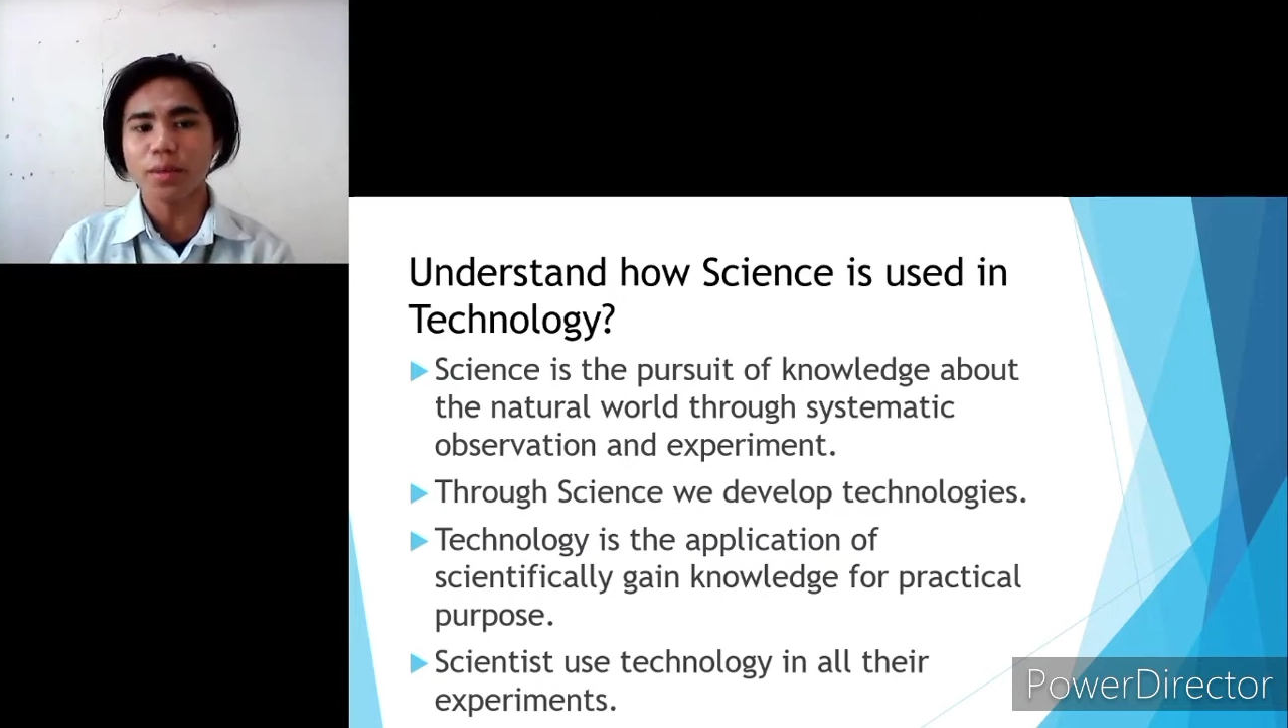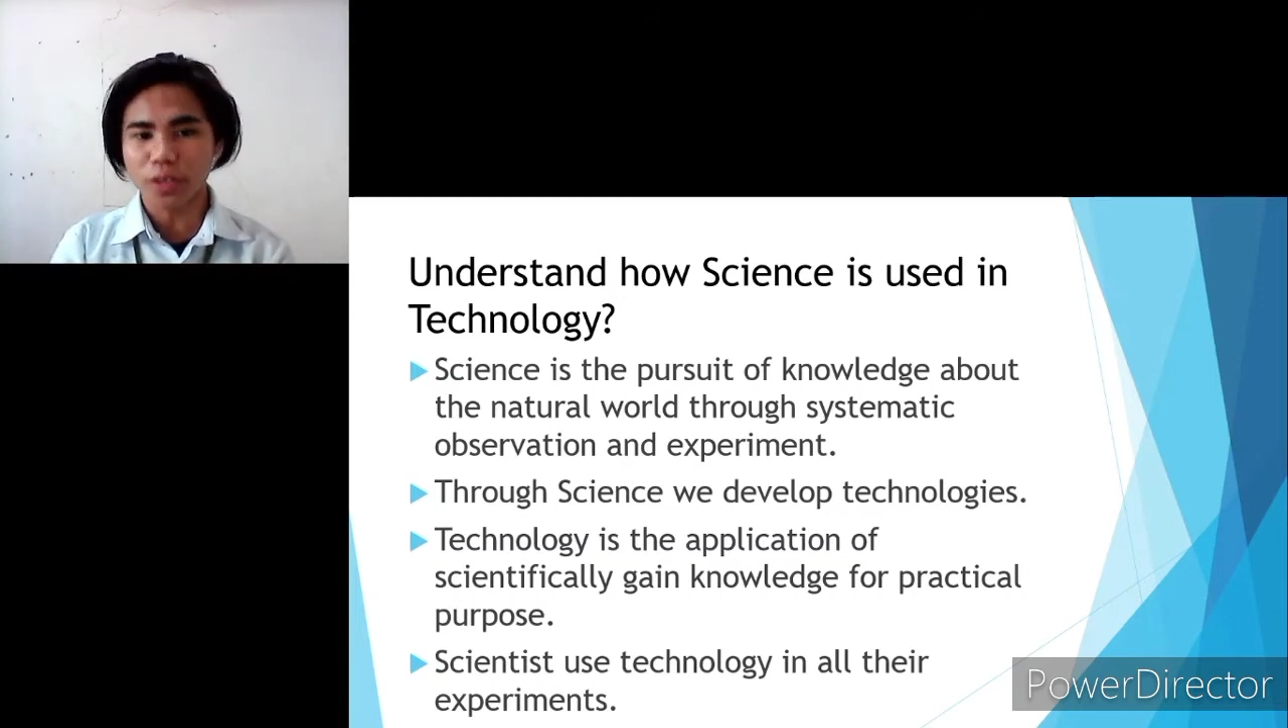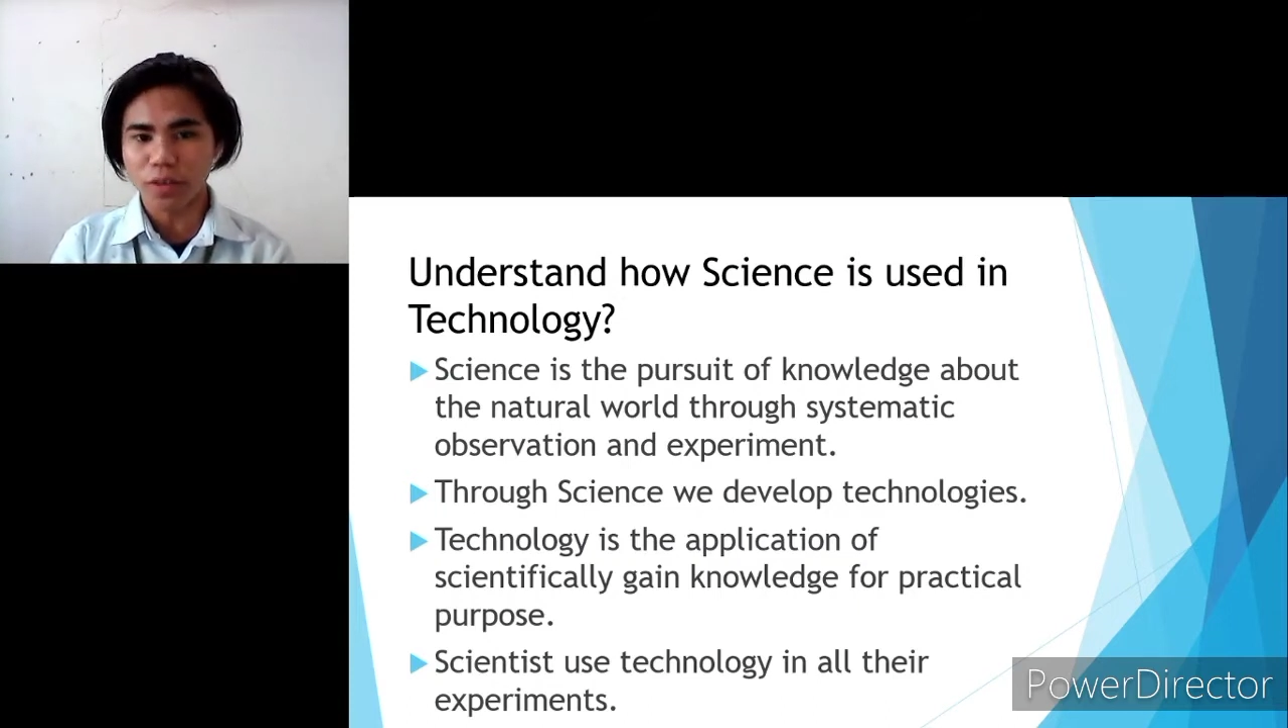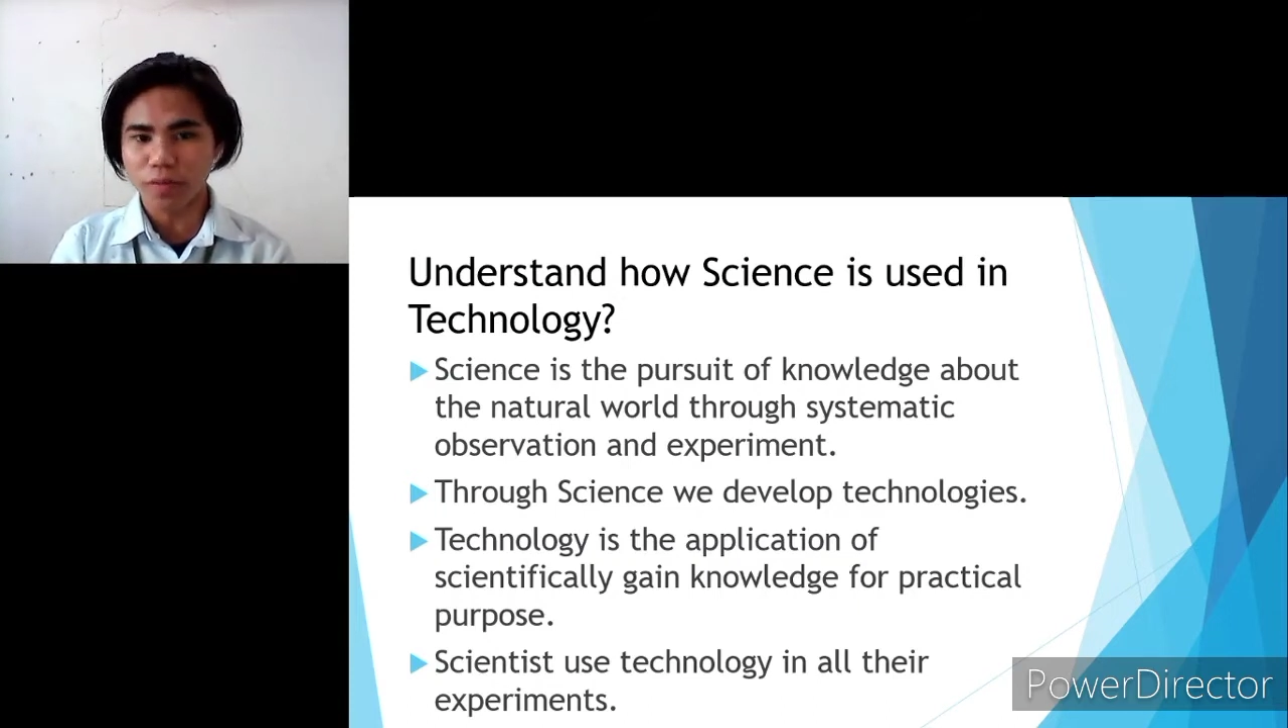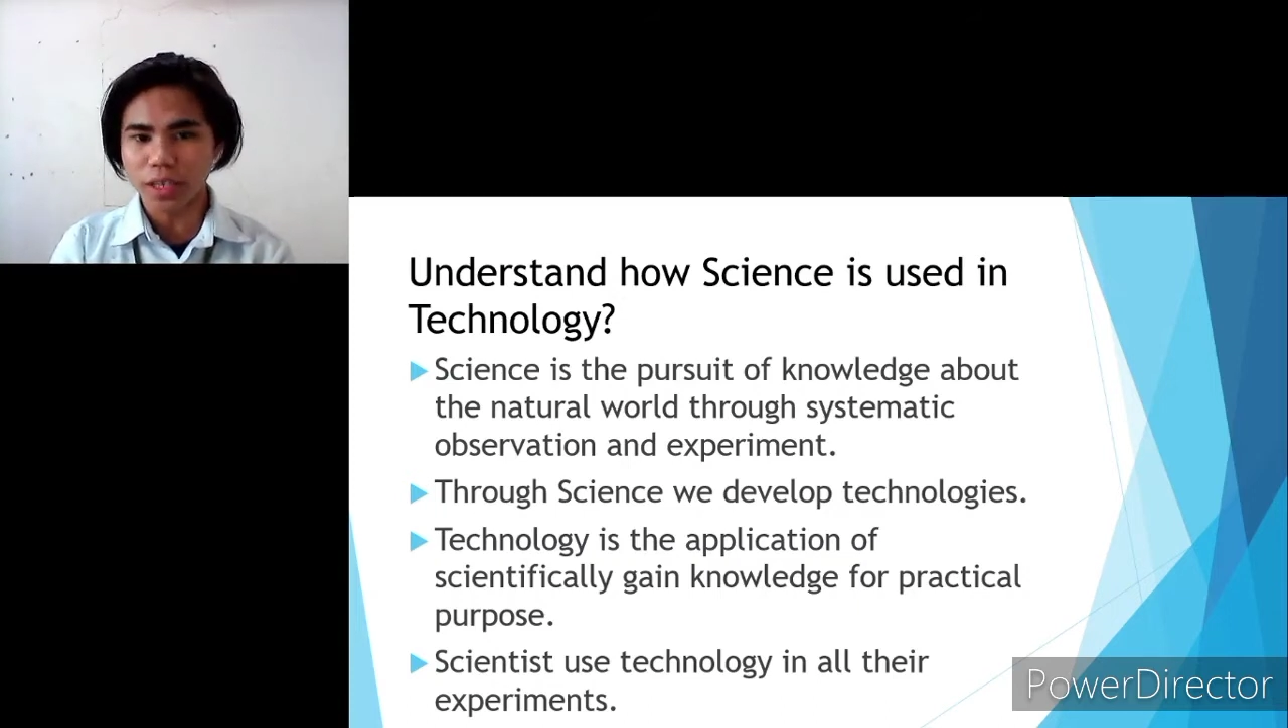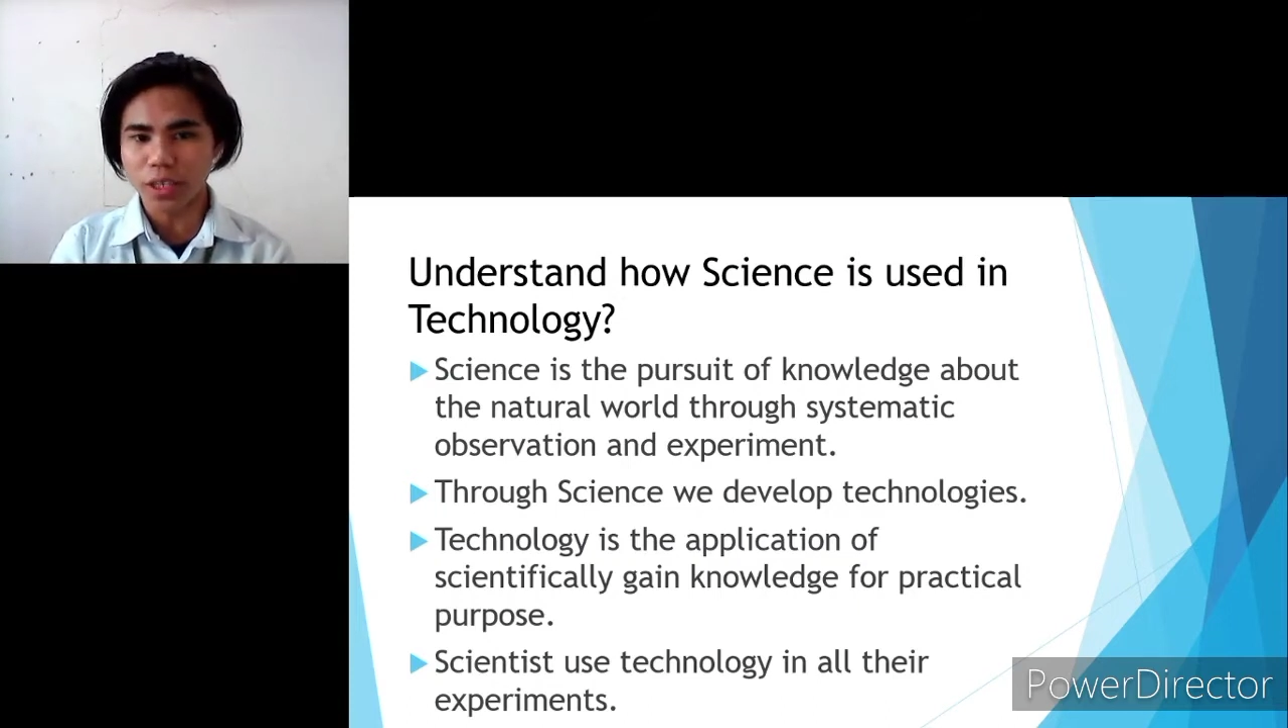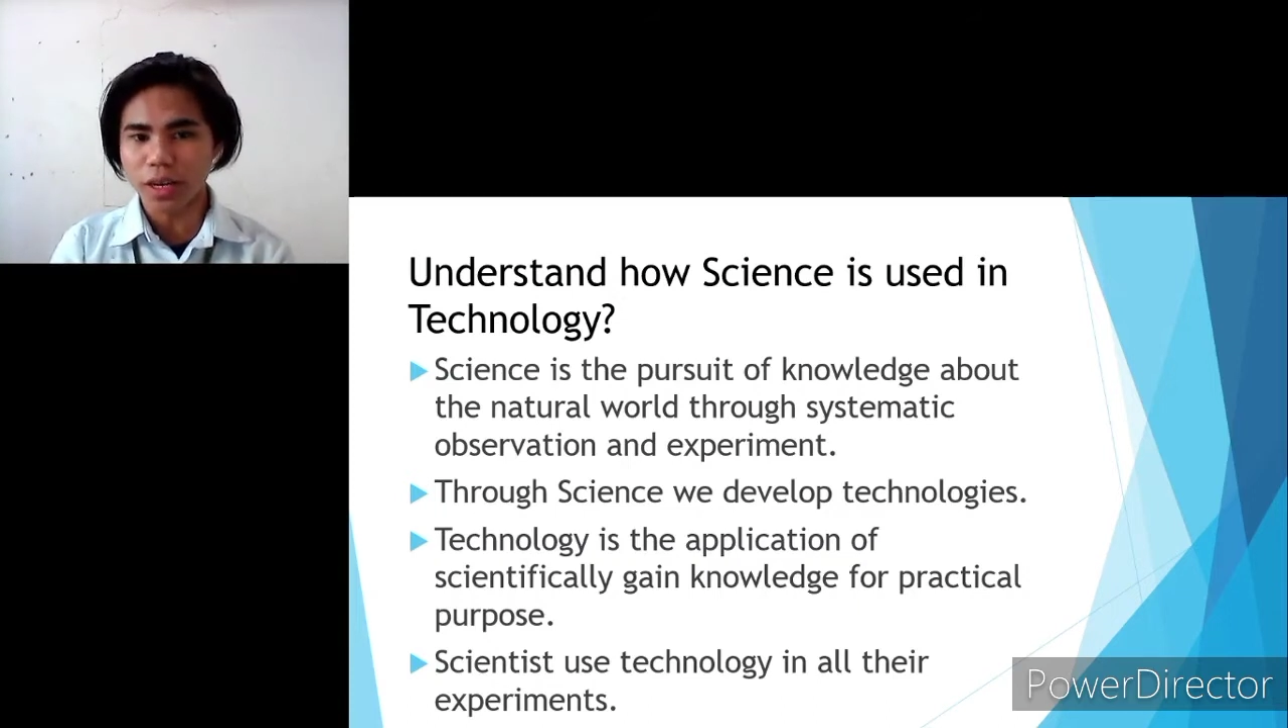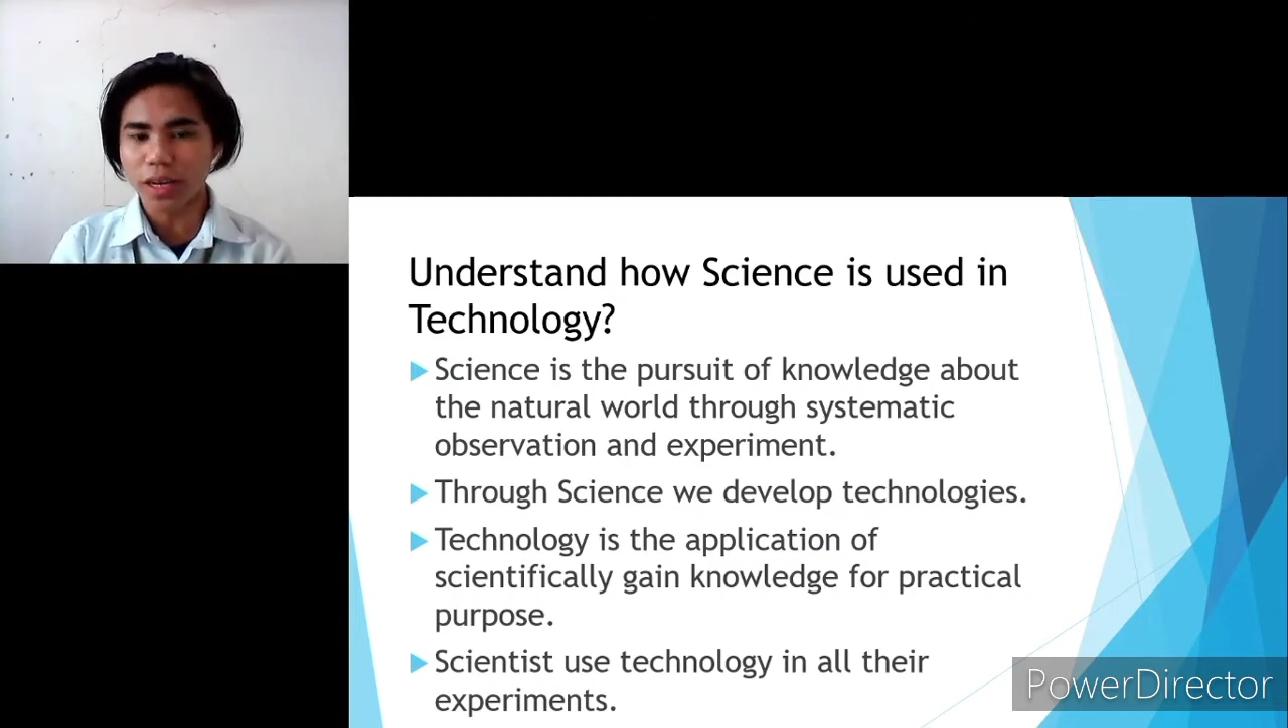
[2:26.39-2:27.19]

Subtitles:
observation